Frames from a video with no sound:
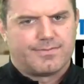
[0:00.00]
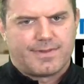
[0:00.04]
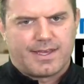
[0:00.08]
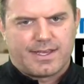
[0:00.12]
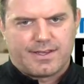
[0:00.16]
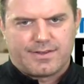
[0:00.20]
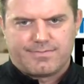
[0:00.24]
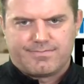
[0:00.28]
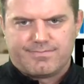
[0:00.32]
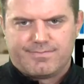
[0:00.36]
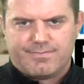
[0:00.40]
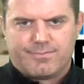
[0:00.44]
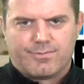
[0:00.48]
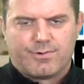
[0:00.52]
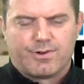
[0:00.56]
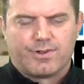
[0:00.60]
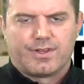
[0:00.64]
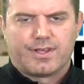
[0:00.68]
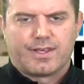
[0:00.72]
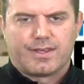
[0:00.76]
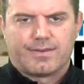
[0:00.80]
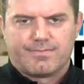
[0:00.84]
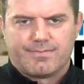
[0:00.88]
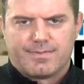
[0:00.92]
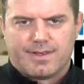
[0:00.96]
He
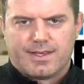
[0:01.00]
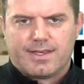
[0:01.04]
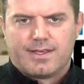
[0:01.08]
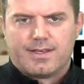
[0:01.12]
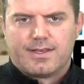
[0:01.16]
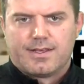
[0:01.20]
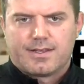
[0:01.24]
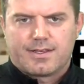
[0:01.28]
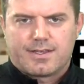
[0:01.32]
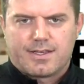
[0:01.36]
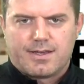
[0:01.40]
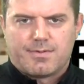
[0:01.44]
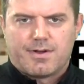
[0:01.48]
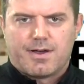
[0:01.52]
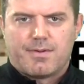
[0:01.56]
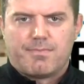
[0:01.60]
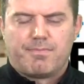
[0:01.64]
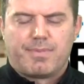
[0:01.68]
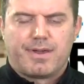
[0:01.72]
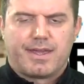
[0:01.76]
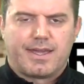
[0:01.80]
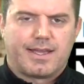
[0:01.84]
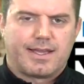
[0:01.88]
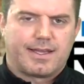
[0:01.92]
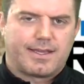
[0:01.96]
really come up
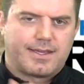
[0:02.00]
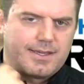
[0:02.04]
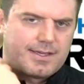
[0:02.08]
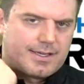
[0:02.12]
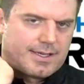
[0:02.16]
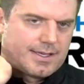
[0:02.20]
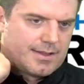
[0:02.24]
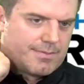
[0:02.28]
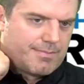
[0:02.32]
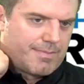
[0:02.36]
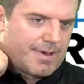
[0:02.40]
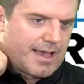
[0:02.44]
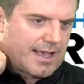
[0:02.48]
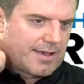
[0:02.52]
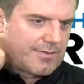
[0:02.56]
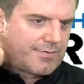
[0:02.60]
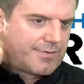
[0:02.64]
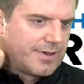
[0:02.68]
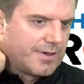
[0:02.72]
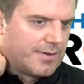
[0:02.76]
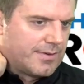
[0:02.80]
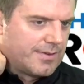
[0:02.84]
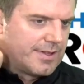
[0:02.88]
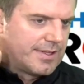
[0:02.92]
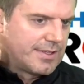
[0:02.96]
big in the
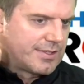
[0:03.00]
backfield